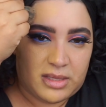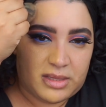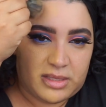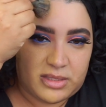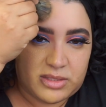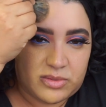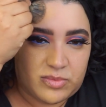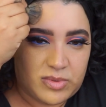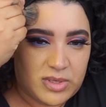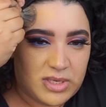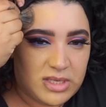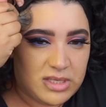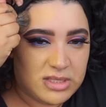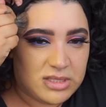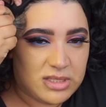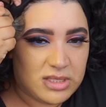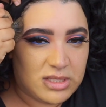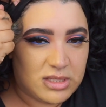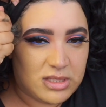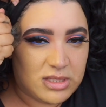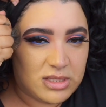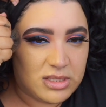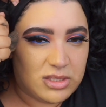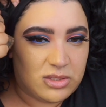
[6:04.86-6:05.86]
This one is a
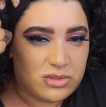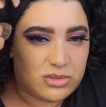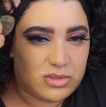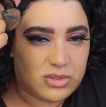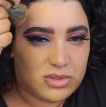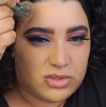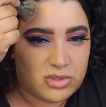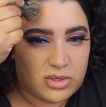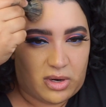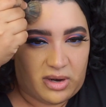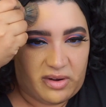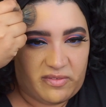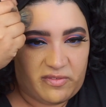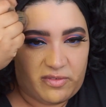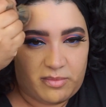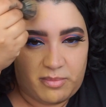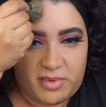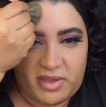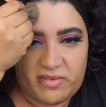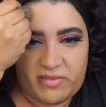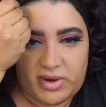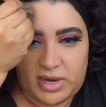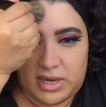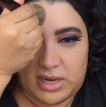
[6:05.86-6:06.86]
little dark for
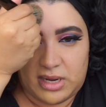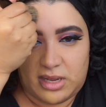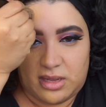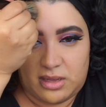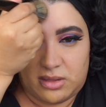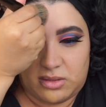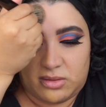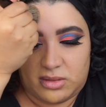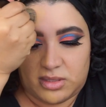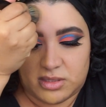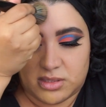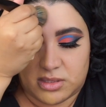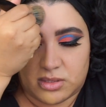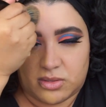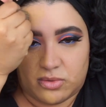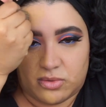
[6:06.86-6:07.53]
me right now, this